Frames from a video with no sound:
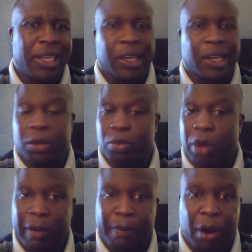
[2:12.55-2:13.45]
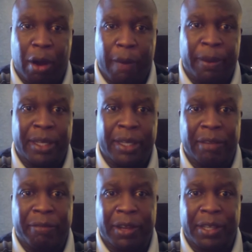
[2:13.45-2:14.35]
They're going to run the ball, play
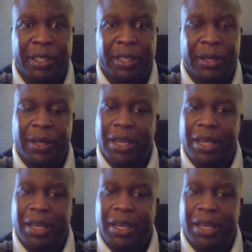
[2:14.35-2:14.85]
defense,